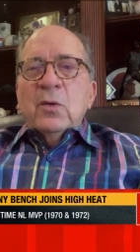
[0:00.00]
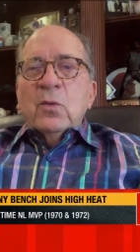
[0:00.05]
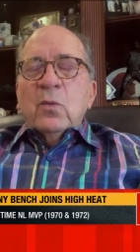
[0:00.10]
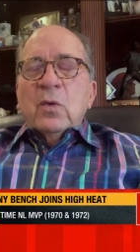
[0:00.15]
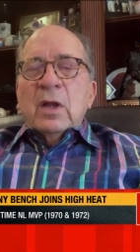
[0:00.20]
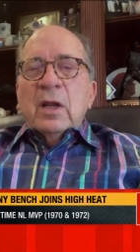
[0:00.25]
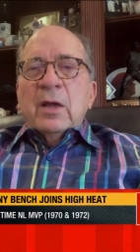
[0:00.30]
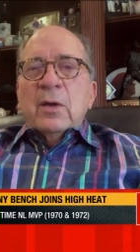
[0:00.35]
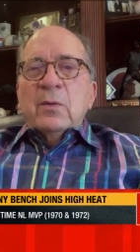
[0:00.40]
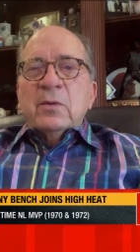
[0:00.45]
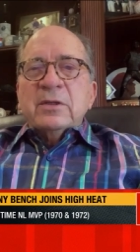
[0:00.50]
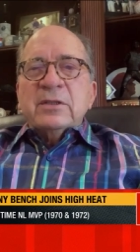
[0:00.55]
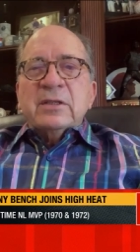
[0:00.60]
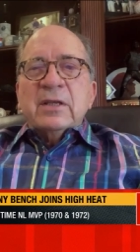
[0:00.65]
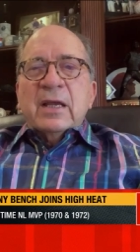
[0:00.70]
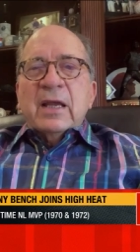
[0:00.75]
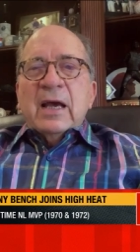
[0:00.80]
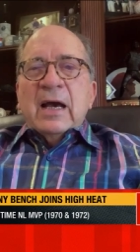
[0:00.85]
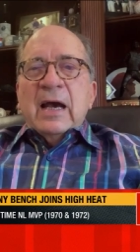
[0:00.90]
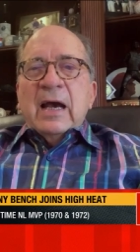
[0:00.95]
Willie was
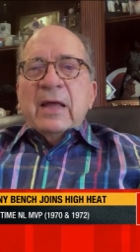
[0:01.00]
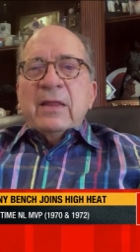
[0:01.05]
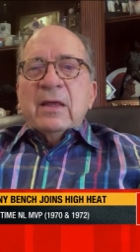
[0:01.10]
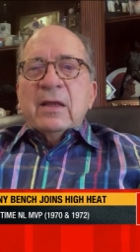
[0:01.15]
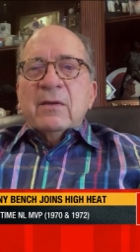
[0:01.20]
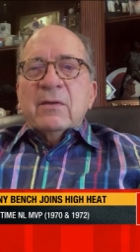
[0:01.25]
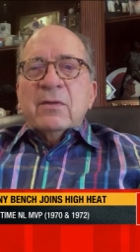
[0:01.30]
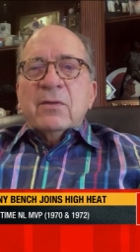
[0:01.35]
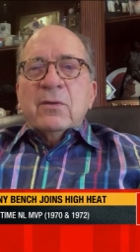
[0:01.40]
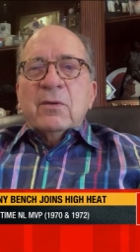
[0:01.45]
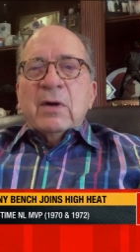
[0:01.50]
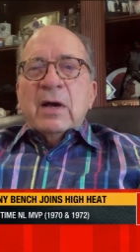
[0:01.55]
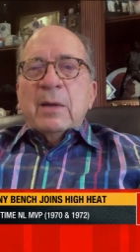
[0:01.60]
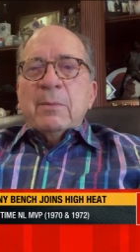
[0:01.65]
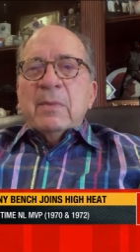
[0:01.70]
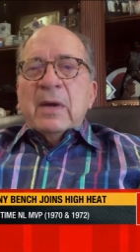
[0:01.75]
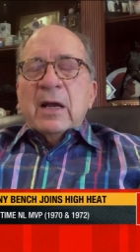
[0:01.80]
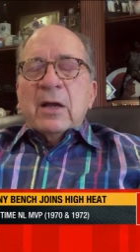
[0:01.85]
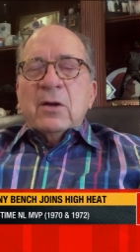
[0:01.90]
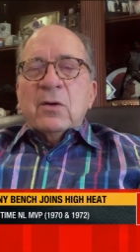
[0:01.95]
the guy that
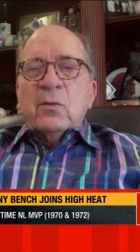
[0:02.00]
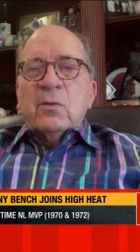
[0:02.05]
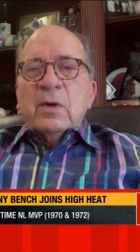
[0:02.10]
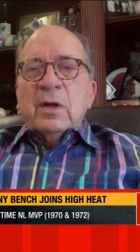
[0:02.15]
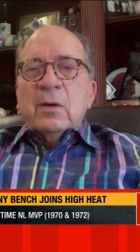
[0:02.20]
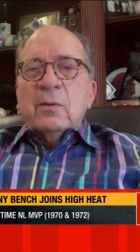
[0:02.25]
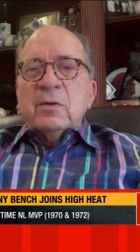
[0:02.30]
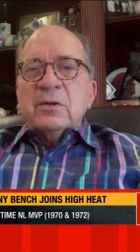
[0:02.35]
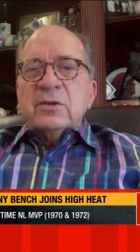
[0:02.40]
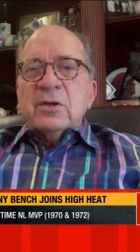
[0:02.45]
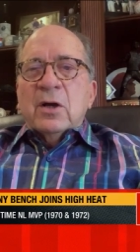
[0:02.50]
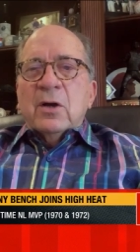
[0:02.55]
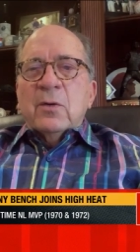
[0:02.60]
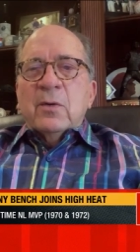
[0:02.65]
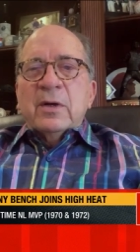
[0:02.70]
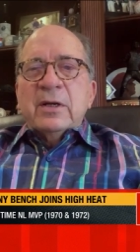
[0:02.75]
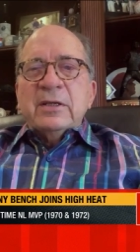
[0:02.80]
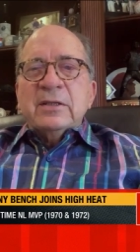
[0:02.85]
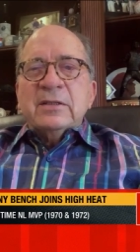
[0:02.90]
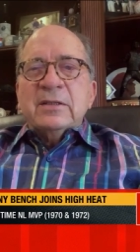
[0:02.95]
throughout my career was
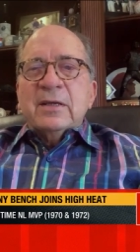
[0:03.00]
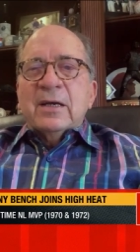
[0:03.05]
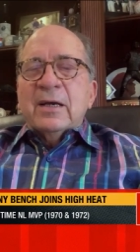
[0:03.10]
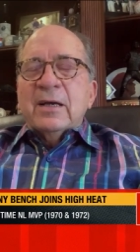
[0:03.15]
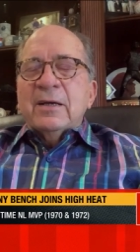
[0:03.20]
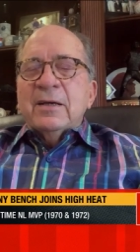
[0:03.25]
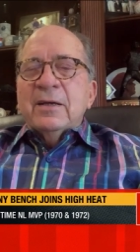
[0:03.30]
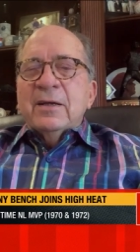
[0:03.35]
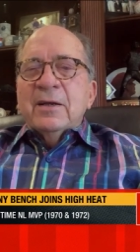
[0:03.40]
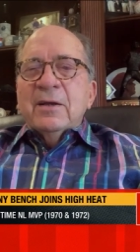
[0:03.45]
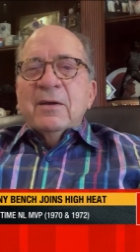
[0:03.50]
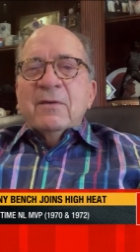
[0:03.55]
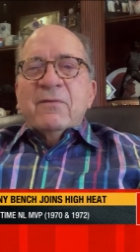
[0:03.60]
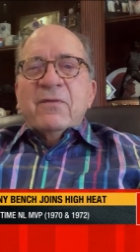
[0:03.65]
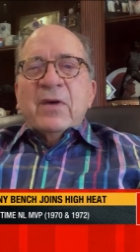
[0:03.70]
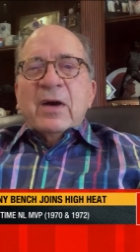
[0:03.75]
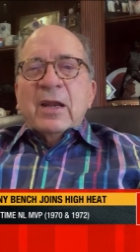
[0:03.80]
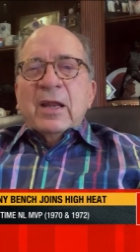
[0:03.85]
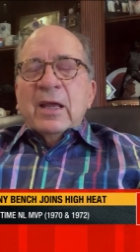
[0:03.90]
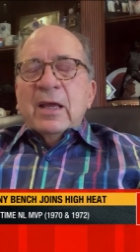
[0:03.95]
always uh,
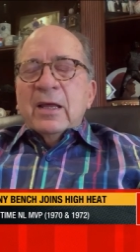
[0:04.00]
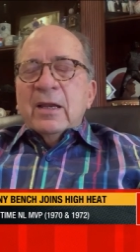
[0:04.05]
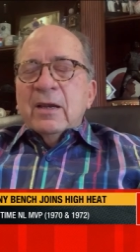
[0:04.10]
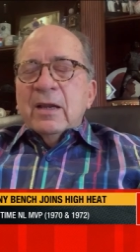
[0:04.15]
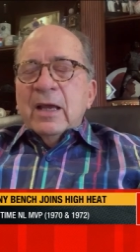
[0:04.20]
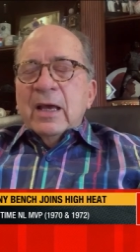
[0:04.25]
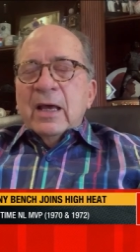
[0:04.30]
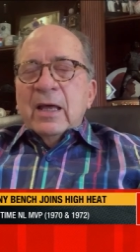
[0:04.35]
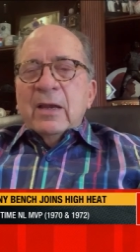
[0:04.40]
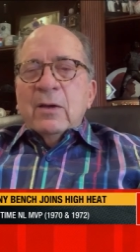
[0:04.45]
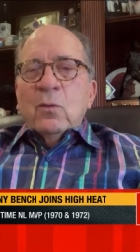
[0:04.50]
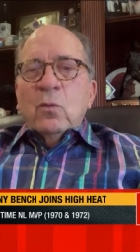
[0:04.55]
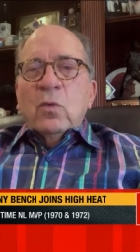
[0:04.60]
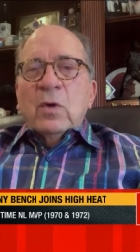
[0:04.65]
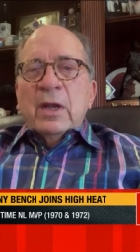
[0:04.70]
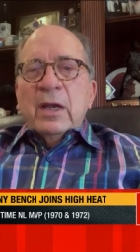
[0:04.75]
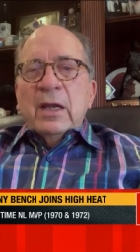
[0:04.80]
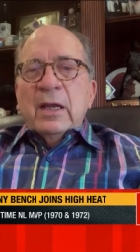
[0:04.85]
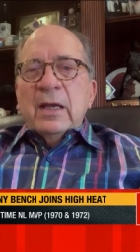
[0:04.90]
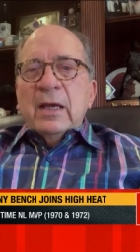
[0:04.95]
funny and, and
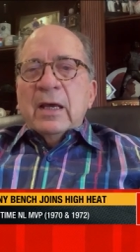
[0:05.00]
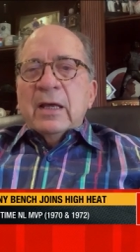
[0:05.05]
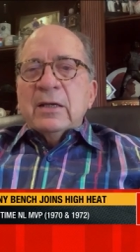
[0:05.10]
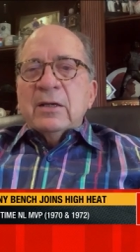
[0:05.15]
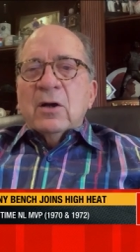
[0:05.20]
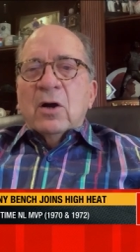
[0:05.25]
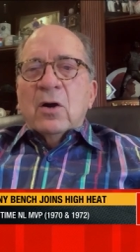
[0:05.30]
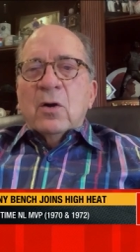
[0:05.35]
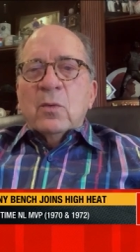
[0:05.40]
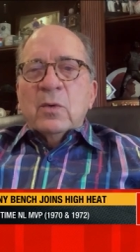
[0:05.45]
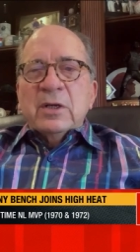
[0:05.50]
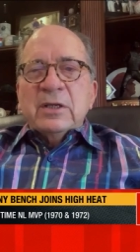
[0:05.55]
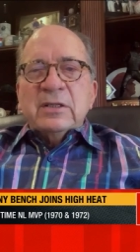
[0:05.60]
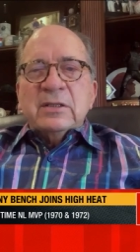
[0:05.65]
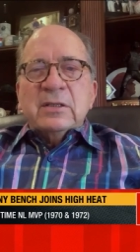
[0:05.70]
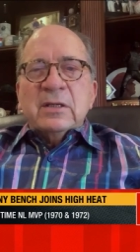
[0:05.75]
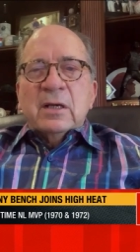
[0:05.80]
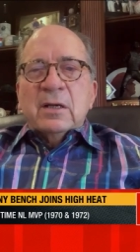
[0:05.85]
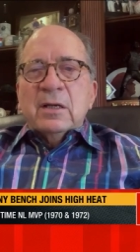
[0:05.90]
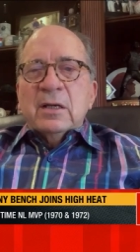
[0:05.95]
witty and
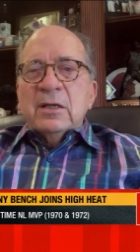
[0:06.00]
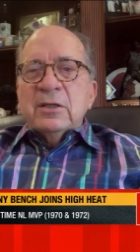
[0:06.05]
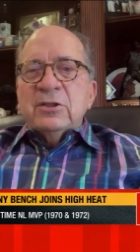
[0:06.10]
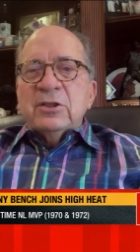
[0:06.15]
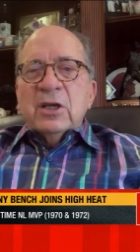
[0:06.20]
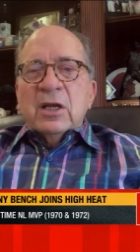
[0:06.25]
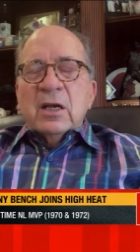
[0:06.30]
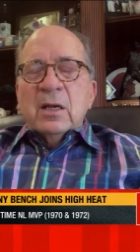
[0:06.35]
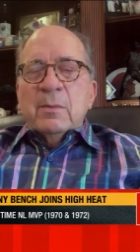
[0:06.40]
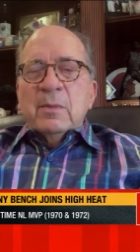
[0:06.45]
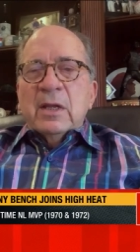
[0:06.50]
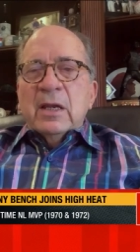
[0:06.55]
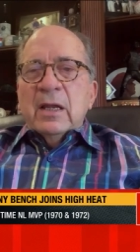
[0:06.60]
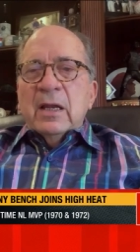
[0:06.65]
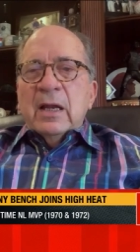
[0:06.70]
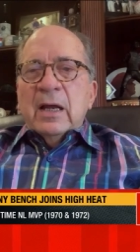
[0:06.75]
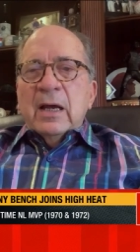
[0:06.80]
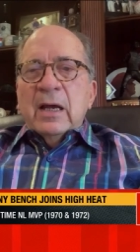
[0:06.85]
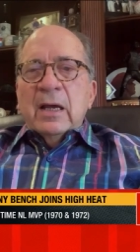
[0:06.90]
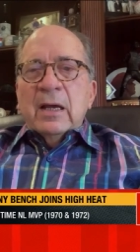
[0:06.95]
always uh, a gentleman.
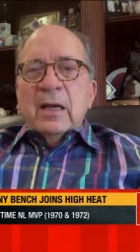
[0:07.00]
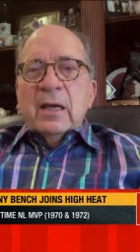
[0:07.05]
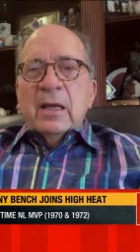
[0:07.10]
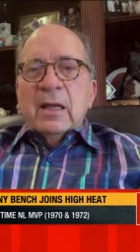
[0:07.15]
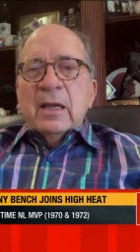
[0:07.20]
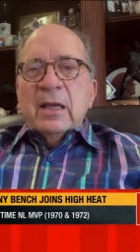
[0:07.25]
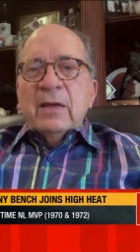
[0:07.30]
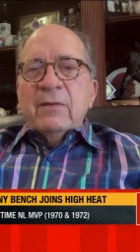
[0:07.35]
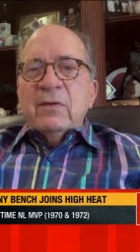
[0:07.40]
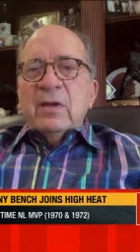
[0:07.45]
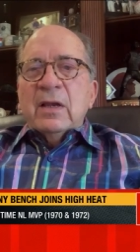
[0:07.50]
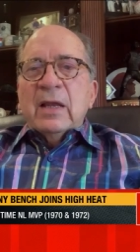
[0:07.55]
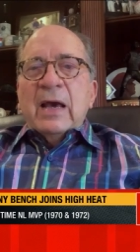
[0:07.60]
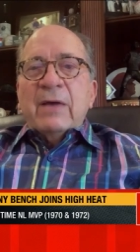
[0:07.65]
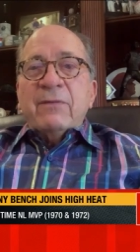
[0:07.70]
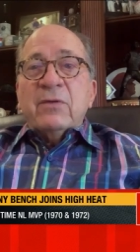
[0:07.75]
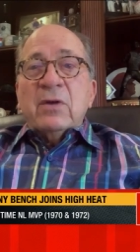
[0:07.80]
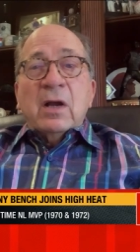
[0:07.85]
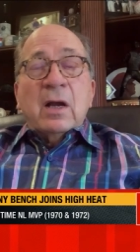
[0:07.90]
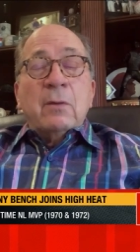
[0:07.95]
And I and even
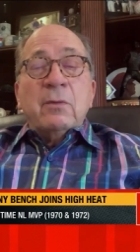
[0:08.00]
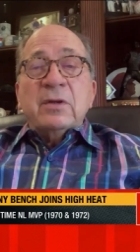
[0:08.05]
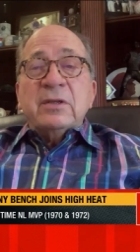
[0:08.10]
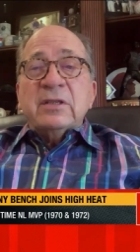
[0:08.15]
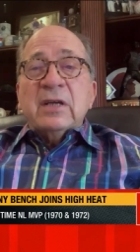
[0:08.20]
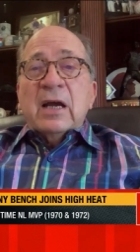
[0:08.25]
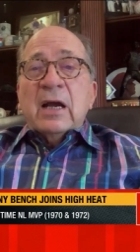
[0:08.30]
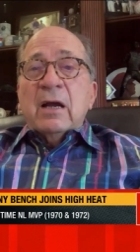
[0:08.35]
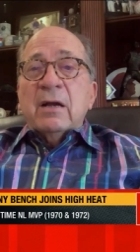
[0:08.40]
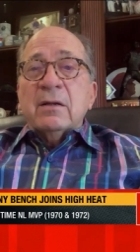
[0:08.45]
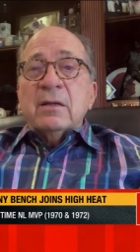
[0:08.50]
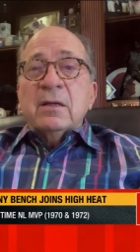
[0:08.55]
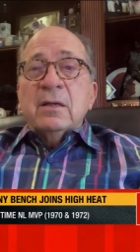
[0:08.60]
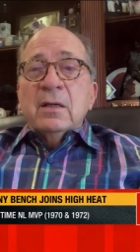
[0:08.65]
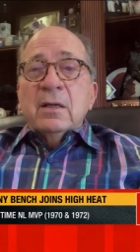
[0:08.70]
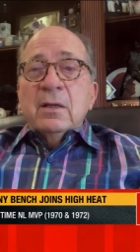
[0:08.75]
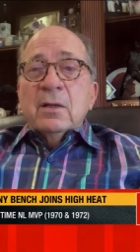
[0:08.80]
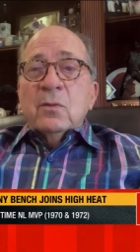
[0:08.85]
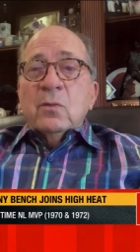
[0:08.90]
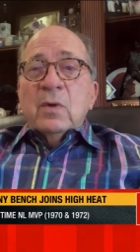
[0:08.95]
after I retired,
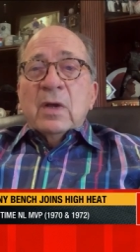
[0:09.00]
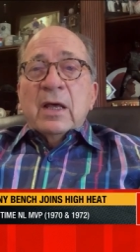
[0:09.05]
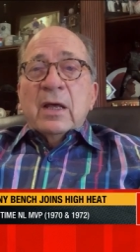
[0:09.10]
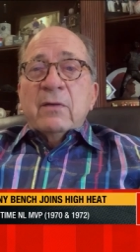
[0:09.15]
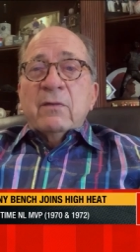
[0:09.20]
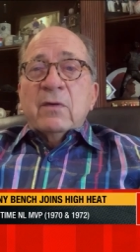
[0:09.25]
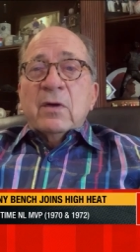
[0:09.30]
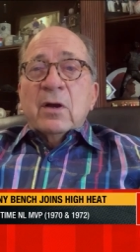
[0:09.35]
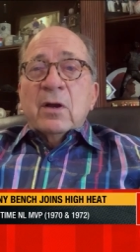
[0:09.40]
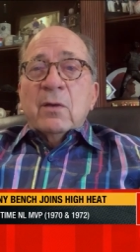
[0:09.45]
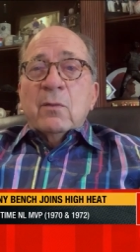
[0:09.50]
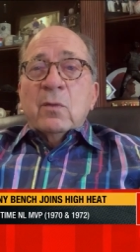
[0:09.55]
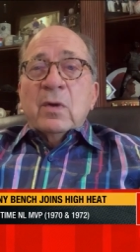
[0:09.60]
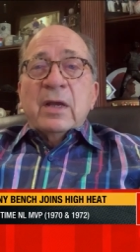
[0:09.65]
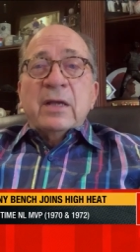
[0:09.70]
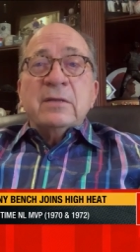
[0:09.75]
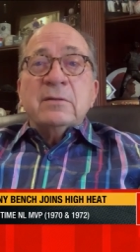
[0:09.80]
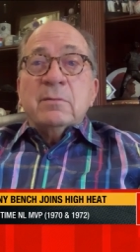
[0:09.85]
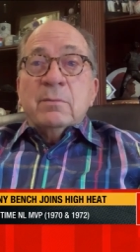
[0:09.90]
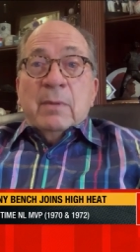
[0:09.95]
we had a very
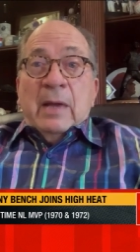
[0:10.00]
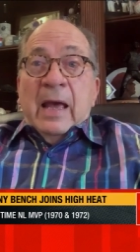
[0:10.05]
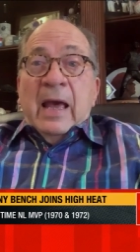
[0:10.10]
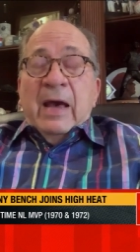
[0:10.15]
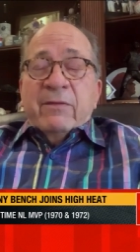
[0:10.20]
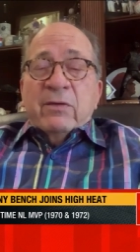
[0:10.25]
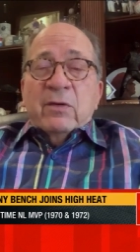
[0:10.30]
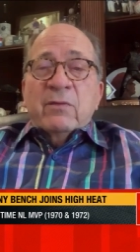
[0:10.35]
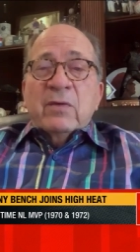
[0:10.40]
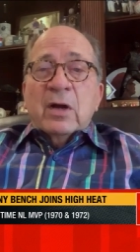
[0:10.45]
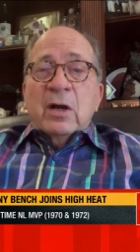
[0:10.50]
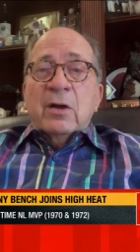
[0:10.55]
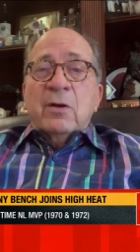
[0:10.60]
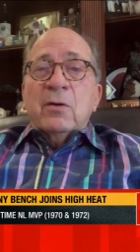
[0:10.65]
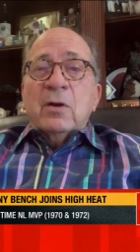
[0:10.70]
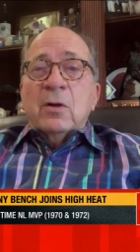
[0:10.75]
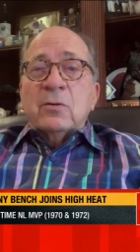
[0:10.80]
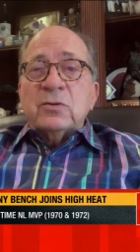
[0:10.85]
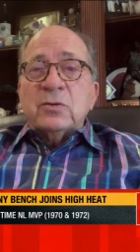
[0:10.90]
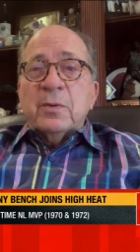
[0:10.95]
we have a very
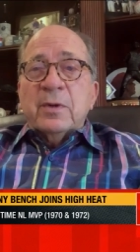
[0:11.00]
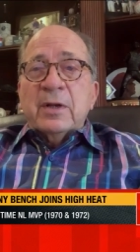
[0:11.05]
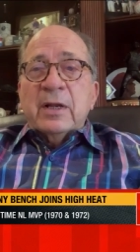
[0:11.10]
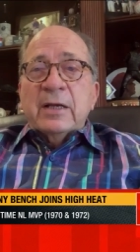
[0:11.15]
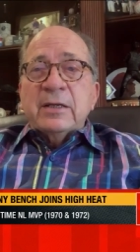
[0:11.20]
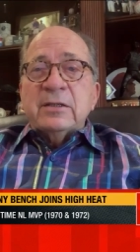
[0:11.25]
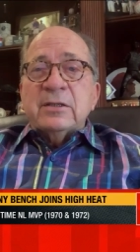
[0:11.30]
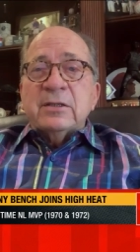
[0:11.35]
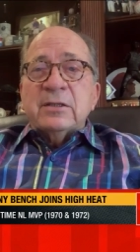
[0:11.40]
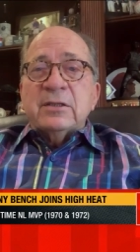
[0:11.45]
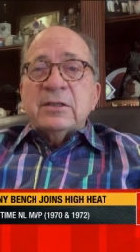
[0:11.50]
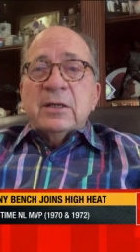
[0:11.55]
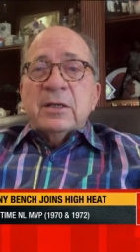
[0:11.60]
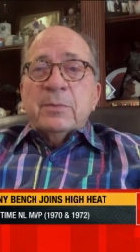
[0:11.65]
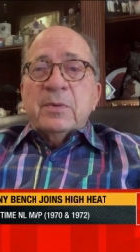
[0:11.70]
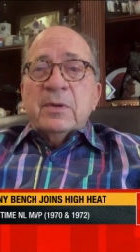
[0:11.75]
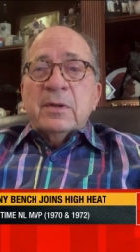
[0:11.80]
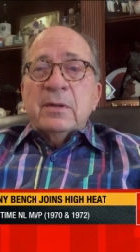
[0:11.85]
close relationship.